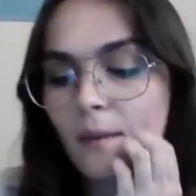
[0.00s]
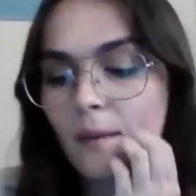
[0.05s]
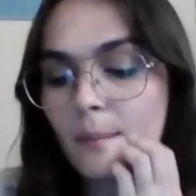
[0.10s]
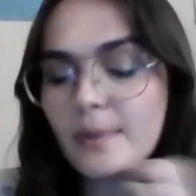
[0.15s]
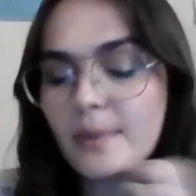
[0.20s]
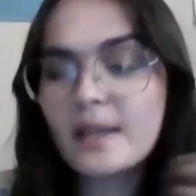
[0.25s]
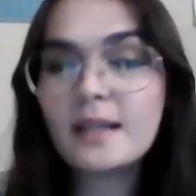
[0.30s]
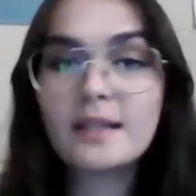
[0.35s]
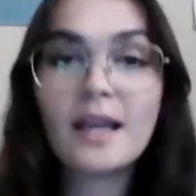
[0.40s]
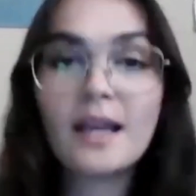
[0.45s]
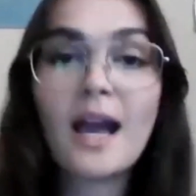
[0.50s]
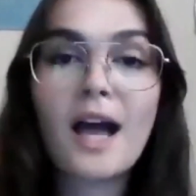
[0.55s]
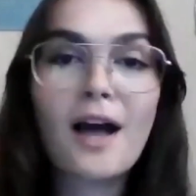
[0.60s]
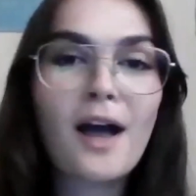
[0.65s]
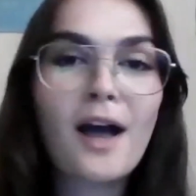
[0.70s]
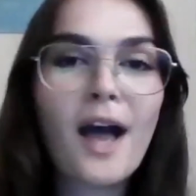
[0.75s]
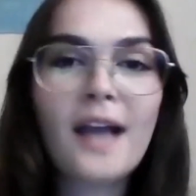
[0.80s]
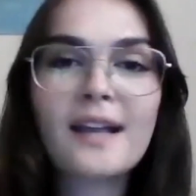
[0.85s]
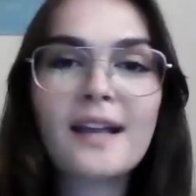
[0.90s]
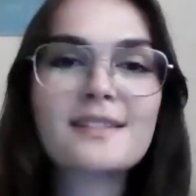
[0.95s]
But yeah,
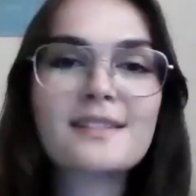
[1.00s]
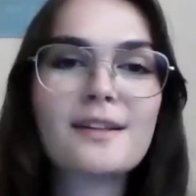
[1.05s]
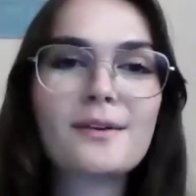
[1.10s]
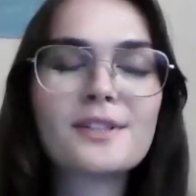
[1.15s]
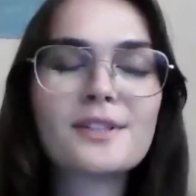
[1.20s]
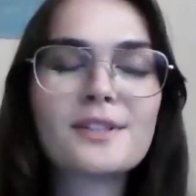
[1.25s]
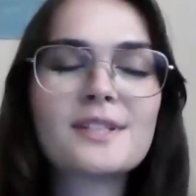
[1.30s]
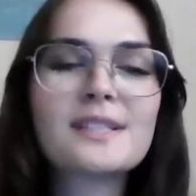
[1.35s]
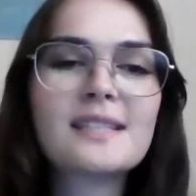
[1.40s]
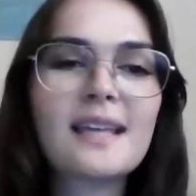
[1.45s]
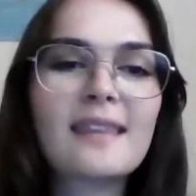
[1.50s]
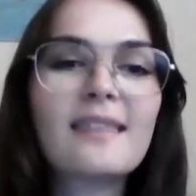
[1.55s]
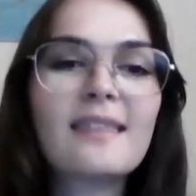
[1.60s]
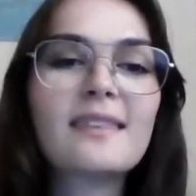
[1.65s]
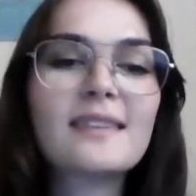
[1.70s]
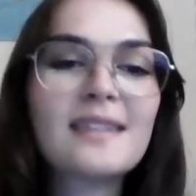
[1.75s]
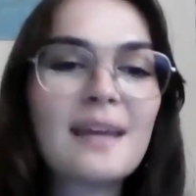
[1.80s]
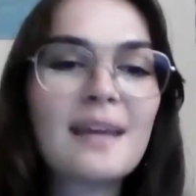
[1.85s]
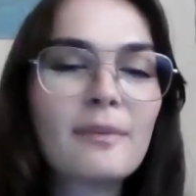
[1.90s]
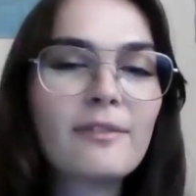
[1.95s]
I guess I will just say that the
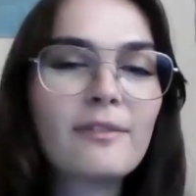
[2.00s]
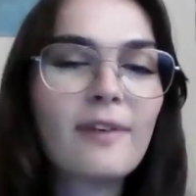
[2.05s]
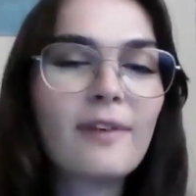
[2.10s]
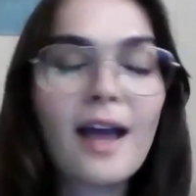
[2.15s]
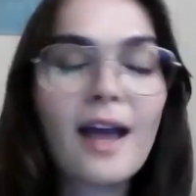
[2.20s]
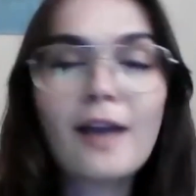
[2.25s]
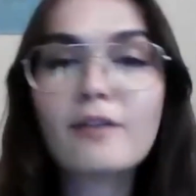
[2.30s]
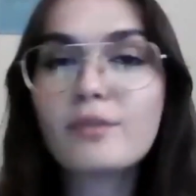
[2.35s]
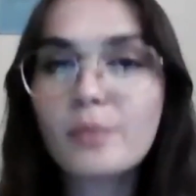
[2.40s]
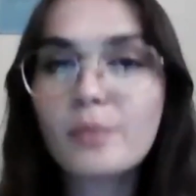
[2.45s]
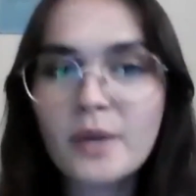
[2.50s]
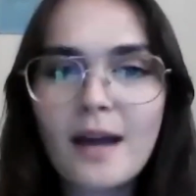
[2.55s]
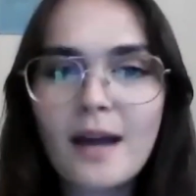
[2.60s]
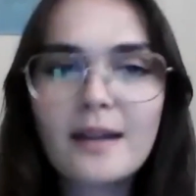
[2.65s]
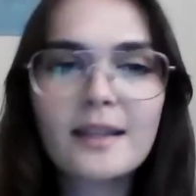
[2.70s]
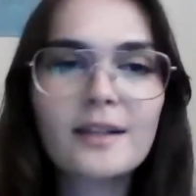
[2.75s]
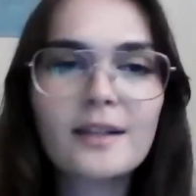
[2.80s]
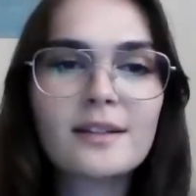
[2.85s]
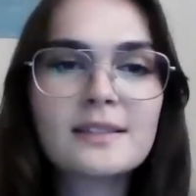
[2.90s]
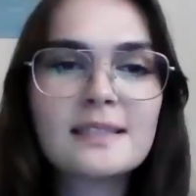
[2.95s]
Tampa Five were not
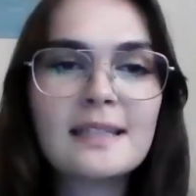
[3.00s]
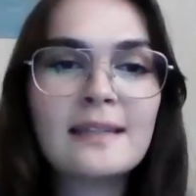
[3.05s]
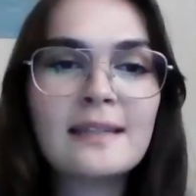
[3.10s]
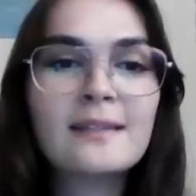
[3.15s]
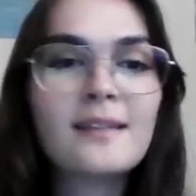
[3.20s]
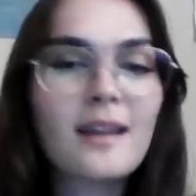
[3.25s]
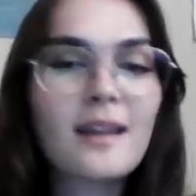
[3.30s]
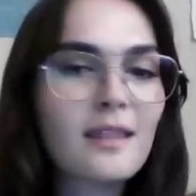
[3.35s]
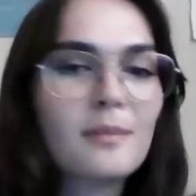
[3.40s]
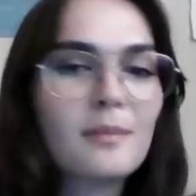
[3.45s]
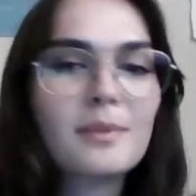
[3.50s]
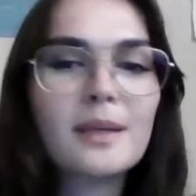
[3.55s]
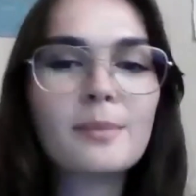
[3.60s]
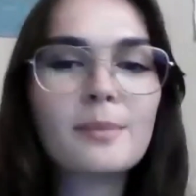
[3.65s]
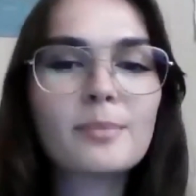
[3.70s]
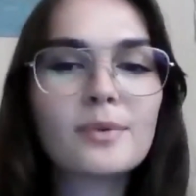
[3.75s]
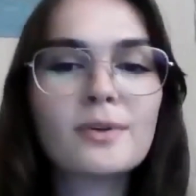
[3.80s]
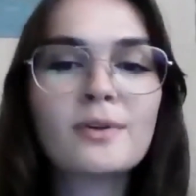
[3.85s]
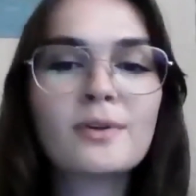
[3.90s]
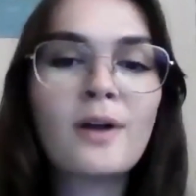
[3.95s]
guilty. None of the
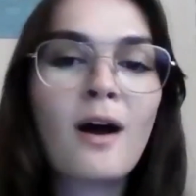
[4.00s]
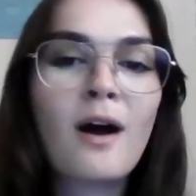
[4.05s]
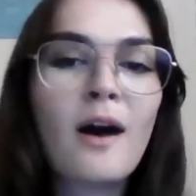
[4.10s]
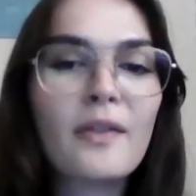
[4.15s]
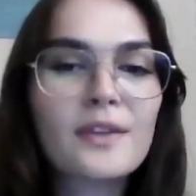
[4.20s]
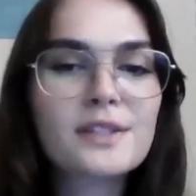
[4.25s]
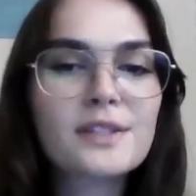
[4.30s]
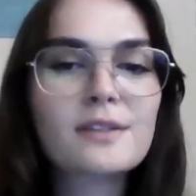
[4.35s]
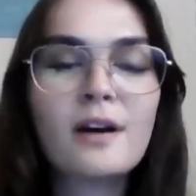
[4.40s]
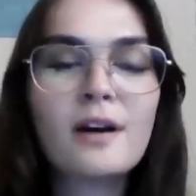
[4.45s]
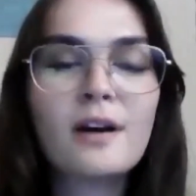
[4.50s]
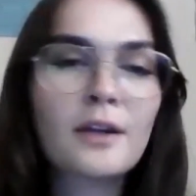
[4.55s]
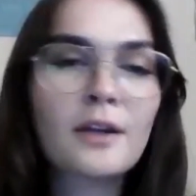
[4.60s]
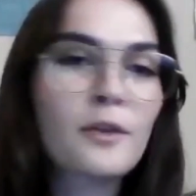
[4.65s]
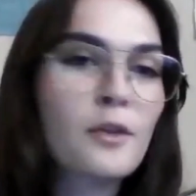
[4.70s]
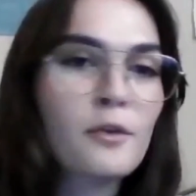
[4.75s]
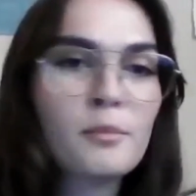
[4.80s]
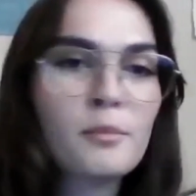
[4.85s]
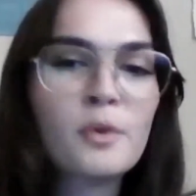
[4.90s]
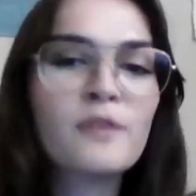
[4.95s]
people on this call, none of
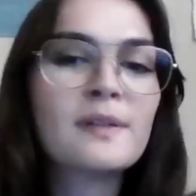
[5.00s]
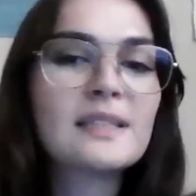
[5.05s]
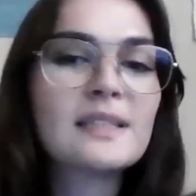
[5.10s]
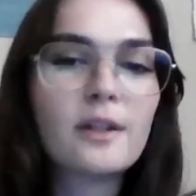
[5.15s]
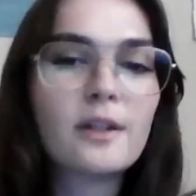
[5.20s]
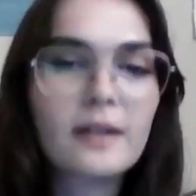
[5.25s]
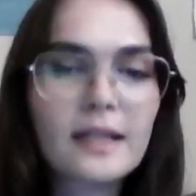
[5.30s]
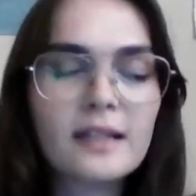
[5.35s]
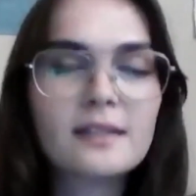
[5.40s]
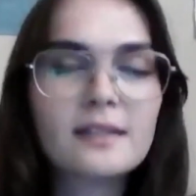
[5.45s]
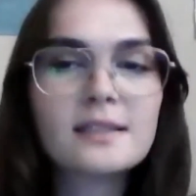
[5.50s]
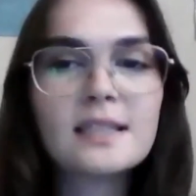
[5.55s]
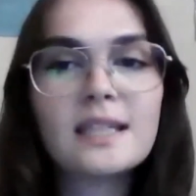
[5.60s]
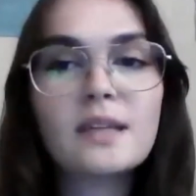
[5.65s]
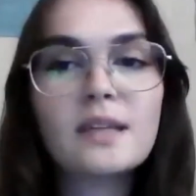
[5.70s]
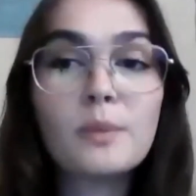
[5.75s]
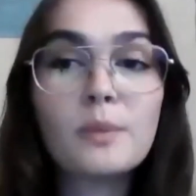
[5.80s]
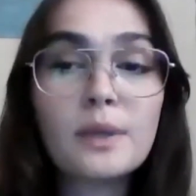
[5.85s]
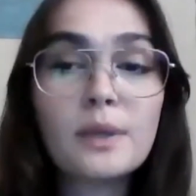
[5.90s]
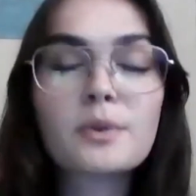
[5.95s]
the movements are
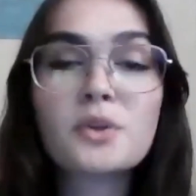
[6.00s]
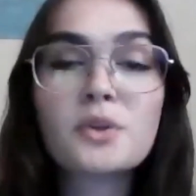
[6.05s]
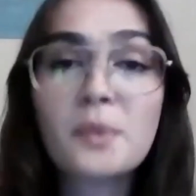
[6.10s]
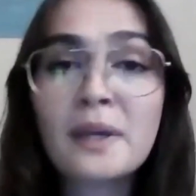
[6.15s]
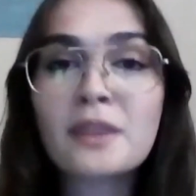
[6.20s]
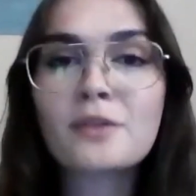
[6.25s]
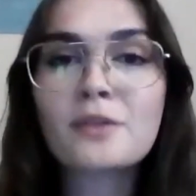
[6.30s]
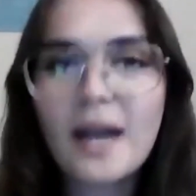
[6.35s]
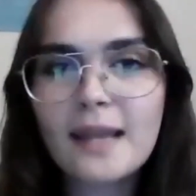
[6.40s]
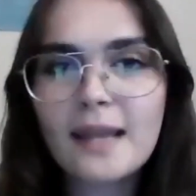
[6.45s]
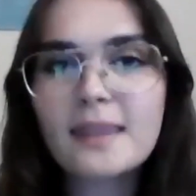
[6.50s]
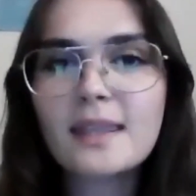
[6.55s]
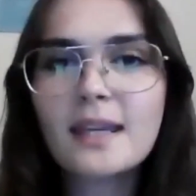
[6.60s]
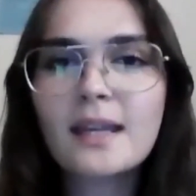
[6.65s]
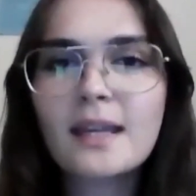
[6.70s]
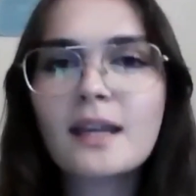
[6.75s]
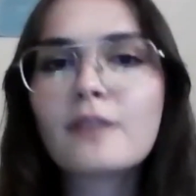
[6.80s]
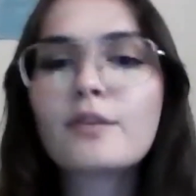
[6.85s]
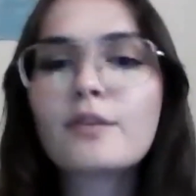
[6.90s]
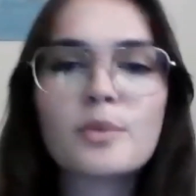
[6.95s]
guilty. We were doing the right
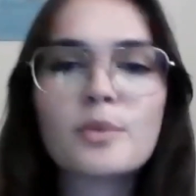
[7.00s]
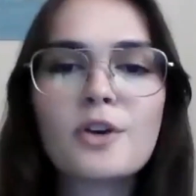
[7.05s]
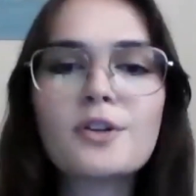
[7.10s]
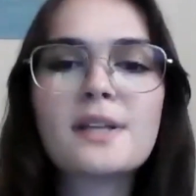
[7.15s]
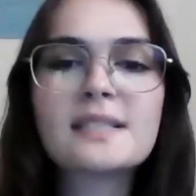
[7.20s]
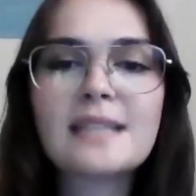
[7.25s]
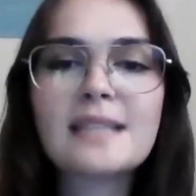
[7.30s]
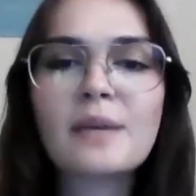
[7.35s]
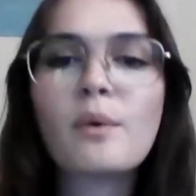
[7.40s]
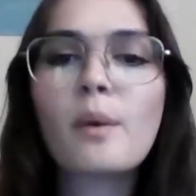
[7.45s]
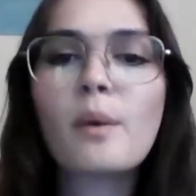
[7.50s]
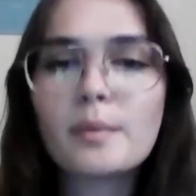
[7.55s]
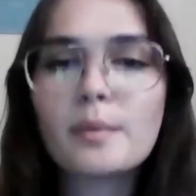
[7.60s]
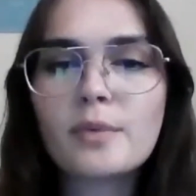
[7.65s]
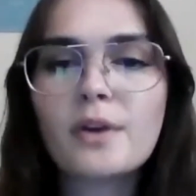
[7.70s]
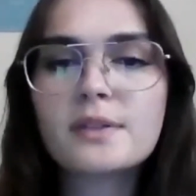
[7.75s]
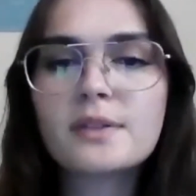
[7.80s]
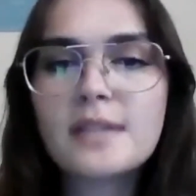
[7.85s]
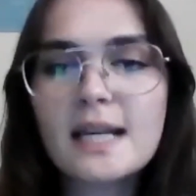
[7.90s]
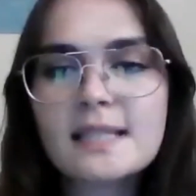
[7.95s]
thing for protesting what we
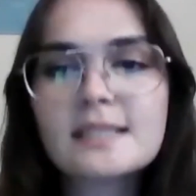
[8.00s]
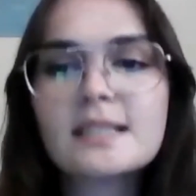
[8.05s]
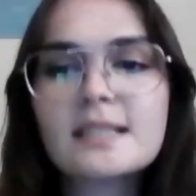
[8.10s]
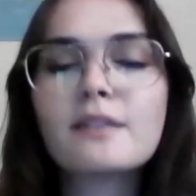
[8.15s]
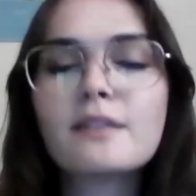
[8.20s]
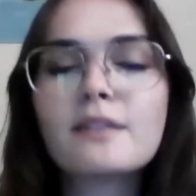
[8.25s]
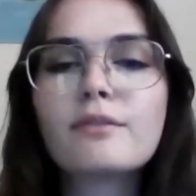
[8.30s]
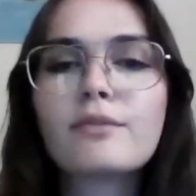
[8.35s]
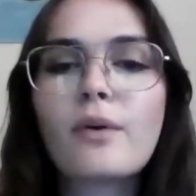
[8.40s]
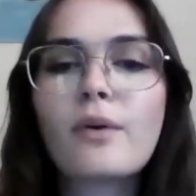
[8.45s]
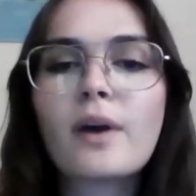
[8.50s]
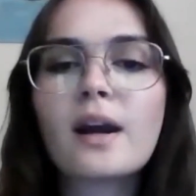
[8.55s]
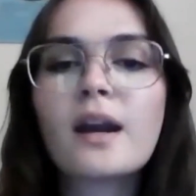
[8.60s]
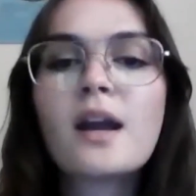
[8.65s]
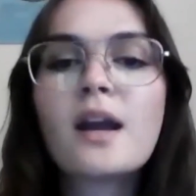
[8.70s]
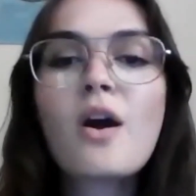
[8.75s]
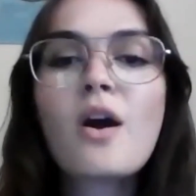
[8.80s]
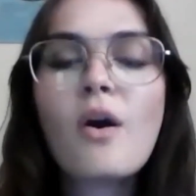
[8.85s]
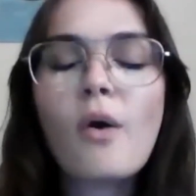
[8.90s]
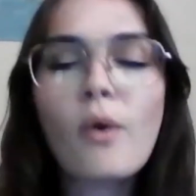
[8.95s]
protested, for
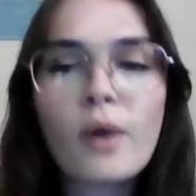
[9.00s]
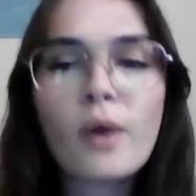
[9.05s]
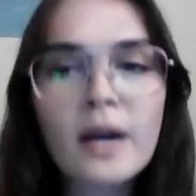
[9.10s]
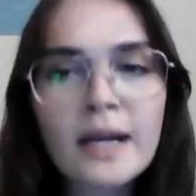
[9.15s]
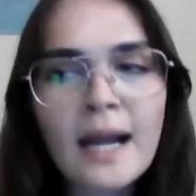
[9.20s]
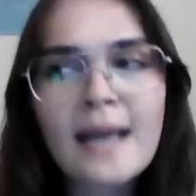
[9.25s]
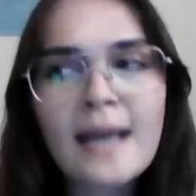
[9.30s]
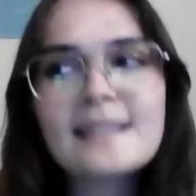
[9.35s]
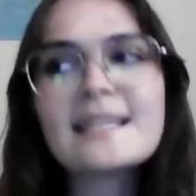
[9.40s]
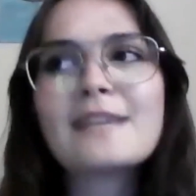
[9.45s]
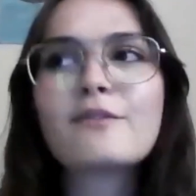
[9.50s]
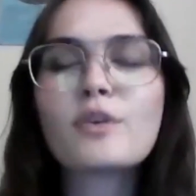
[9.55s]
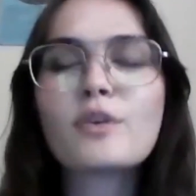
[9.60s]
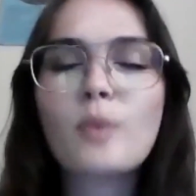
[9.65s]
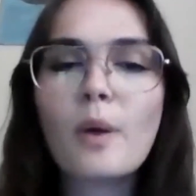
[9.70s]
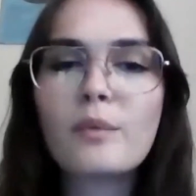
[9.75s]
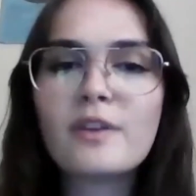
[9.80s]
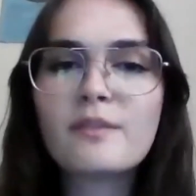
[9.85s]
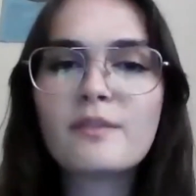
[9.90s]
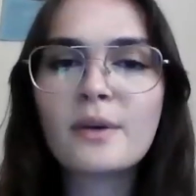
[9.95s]
organizing for
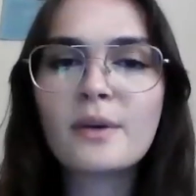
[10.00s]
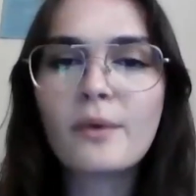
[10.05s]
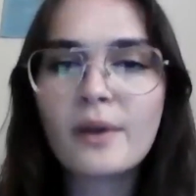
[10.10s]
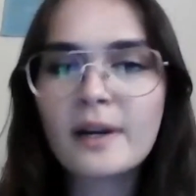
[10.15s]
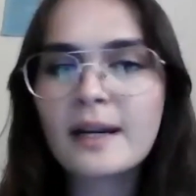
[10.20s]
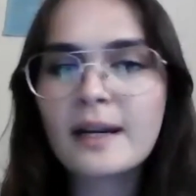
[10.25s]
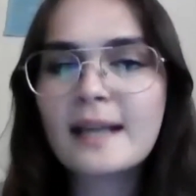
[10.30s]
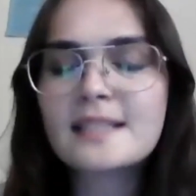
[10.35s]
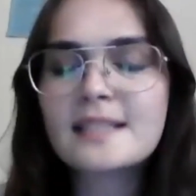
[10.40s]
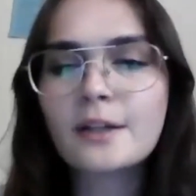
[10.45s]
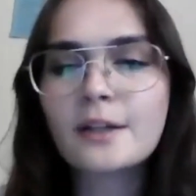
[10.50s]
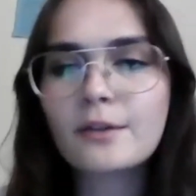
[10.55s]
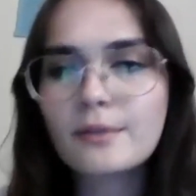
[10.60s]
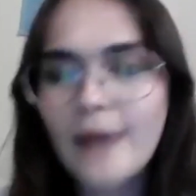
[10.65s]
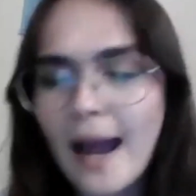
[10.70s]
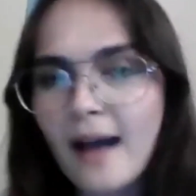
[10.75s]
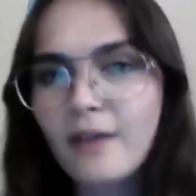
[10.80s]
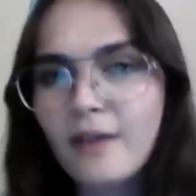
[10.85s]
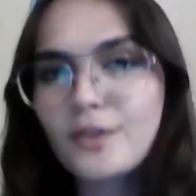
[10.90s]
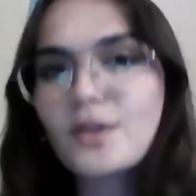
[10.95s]
what we've been organizing
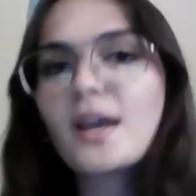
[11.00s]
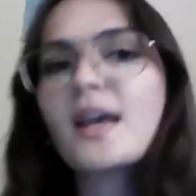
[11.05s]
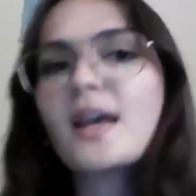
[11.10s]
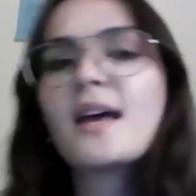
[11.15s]
around.